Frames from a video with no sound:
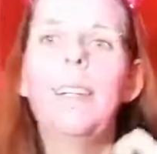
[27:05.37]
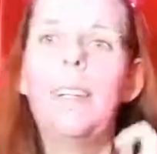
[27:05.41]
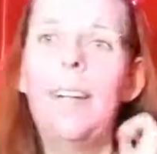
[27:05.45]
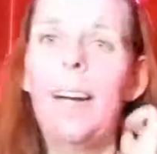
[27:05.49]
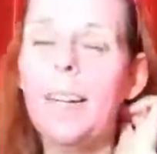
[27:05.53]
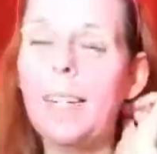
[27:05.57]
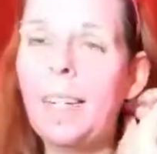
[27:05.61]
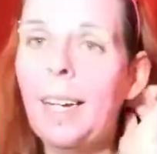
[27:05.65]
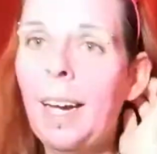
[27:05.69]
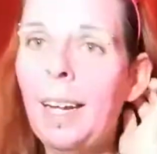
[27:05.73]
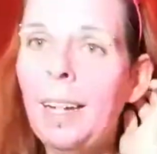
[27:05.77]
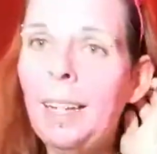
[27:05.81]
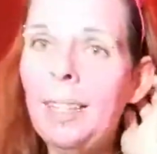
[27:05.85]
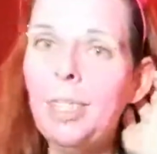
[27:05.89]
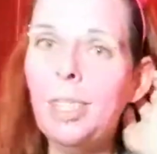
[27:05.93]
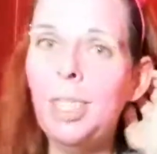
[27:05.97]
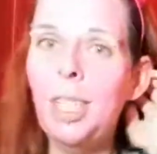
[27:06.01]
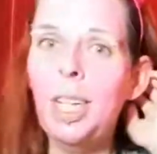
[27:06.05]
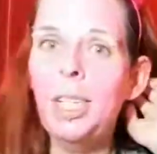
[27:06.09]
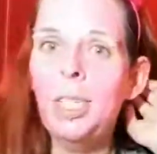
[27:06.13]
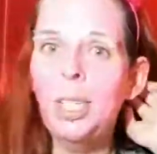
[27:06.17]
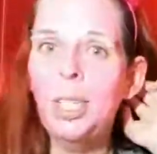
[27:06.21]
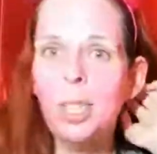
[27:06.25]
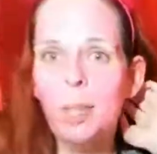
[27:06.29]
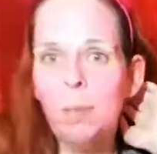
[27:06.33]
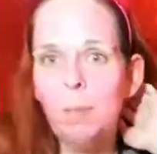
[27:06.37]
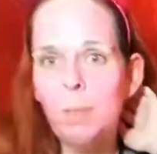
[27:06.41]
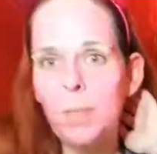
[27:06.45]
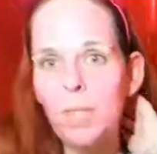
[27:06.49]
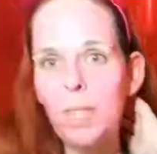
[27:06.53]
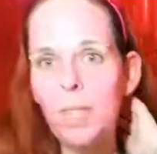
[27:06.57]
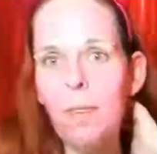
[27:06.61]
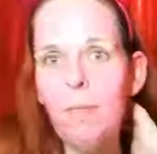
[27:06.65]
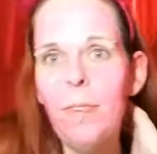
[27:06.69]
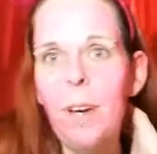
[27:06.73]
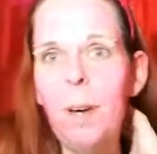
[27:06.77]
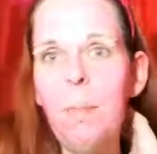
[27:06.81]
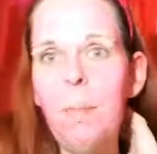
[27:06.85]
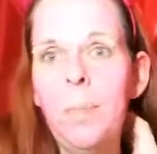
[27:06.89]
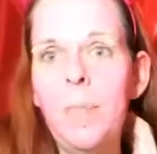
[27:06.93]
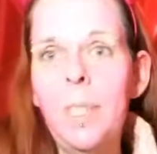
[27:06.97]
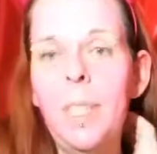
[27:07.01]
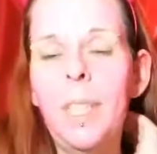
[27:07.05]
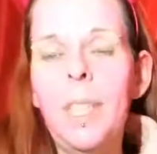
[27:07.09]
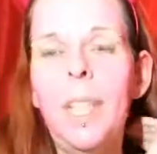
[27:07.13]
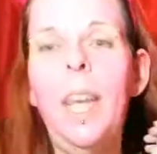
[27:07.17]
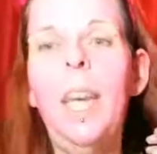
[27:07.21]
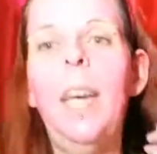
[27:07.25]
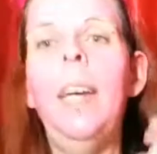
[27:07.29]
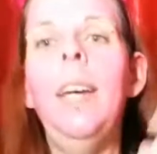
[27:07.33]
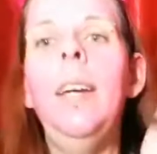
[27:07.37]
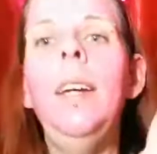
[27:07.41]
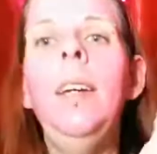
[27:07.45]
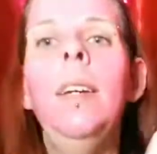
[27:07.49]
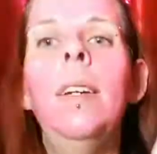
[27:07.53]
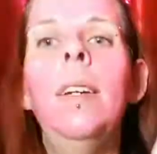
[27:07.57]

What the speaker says: I kind of changed some stuff up today.